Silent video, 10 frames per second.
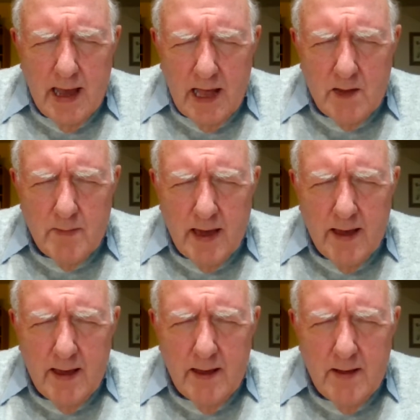Help
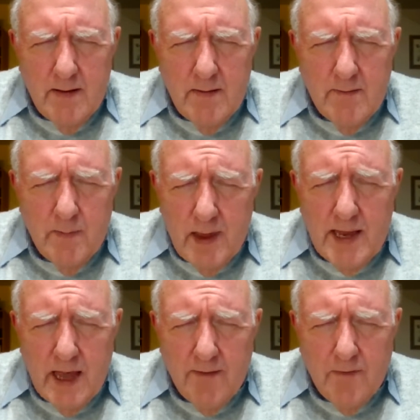me from
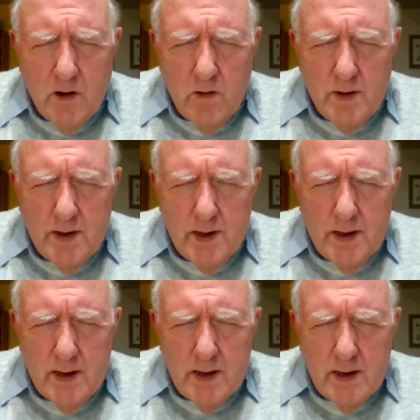this day forward
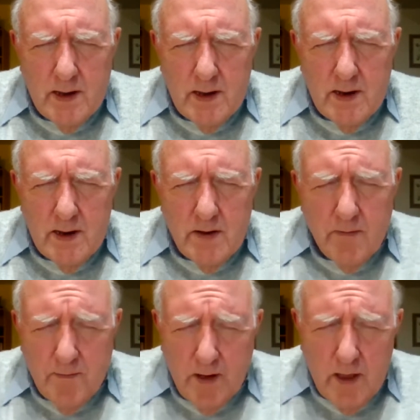to
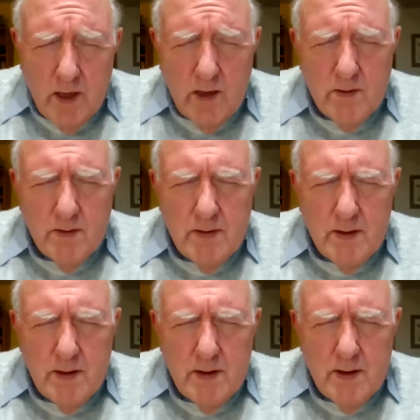follow you,
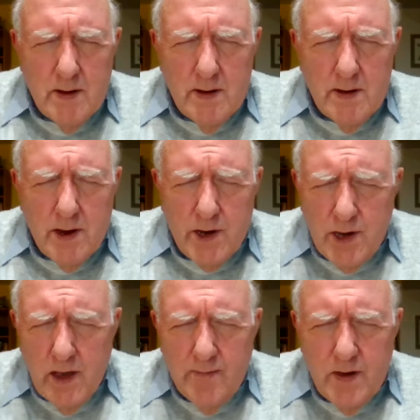to
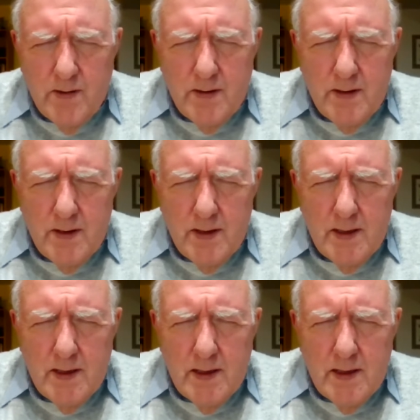serve you,
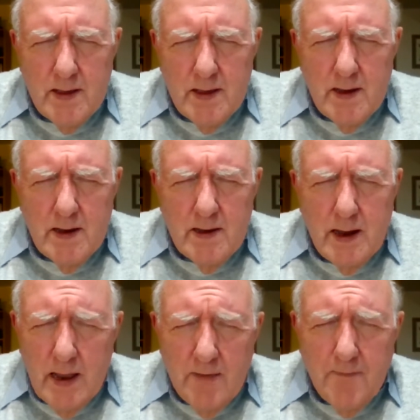
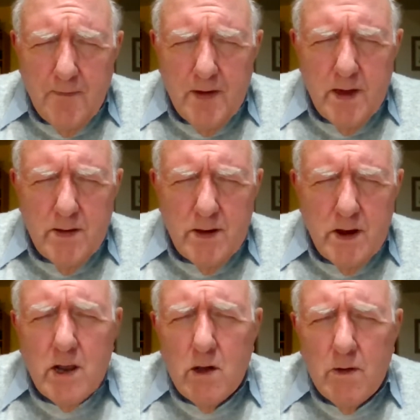to live for you, to
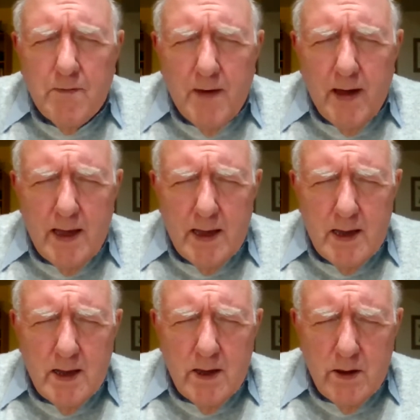glorify
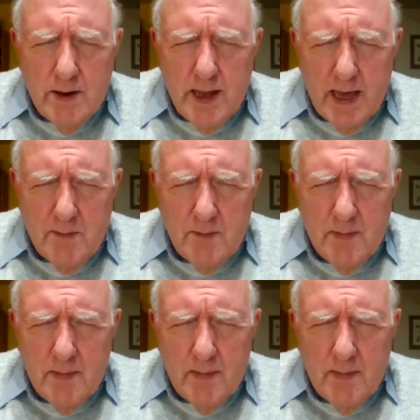your name.